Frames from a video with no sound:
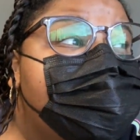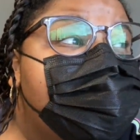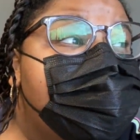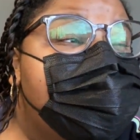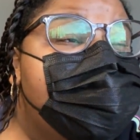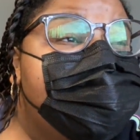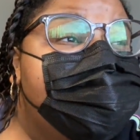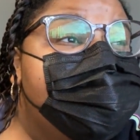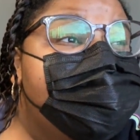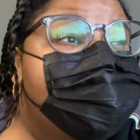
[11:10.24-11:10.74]

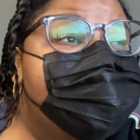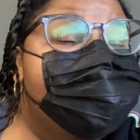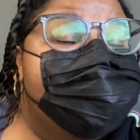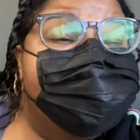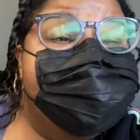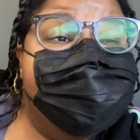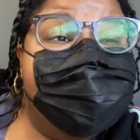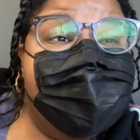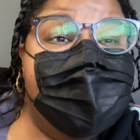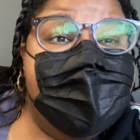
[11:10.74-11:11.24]
so
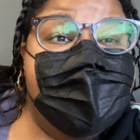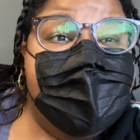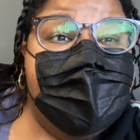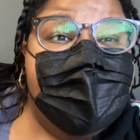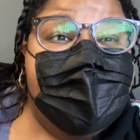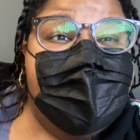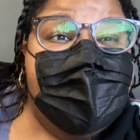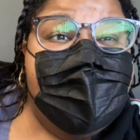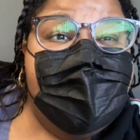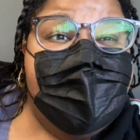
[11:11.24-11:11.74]

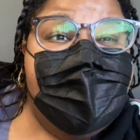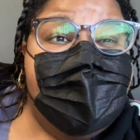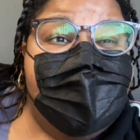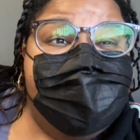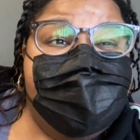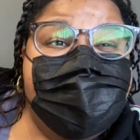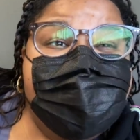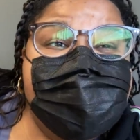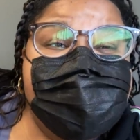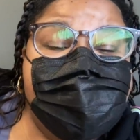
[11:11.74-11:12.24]
i'm
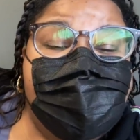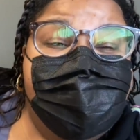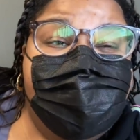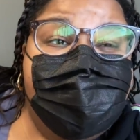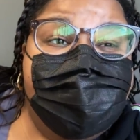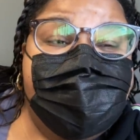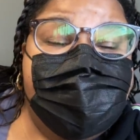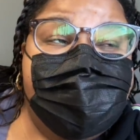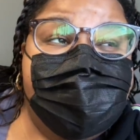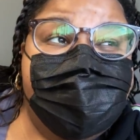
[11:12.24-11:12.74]
pretty sure i won't
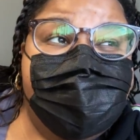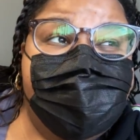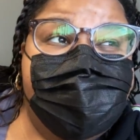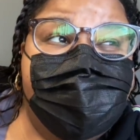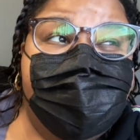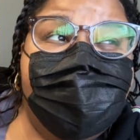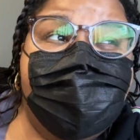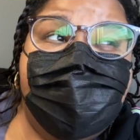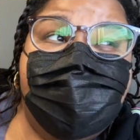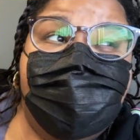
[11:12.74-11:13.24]
be able
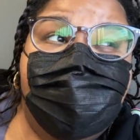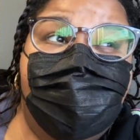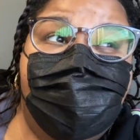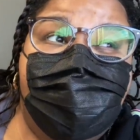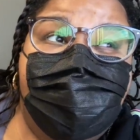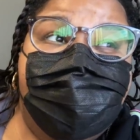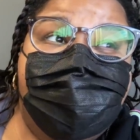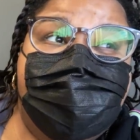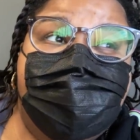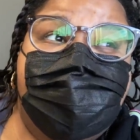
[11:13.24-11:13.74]
to
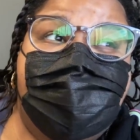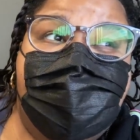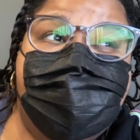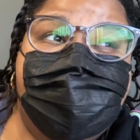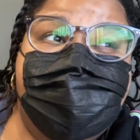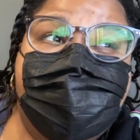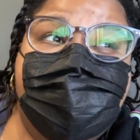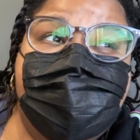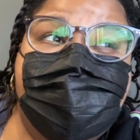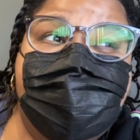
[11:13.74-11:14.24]
record when the doctor
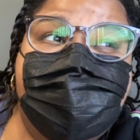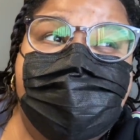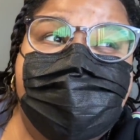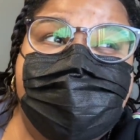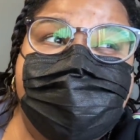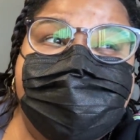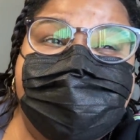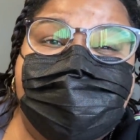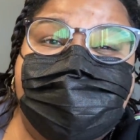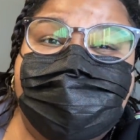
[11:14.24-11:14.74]
get in
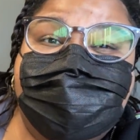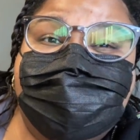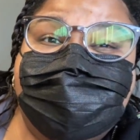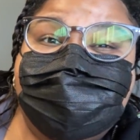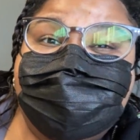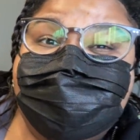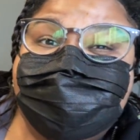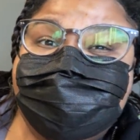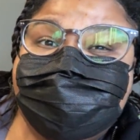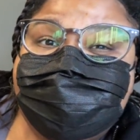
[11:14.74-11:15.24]
here so
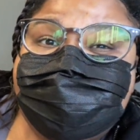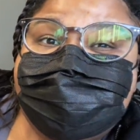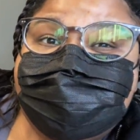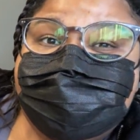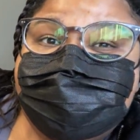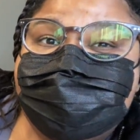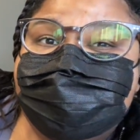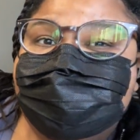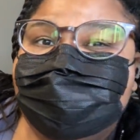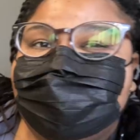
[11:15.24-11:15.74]

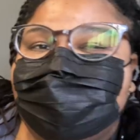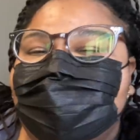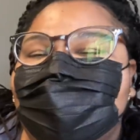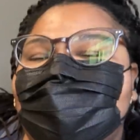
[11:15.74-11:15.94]
so uh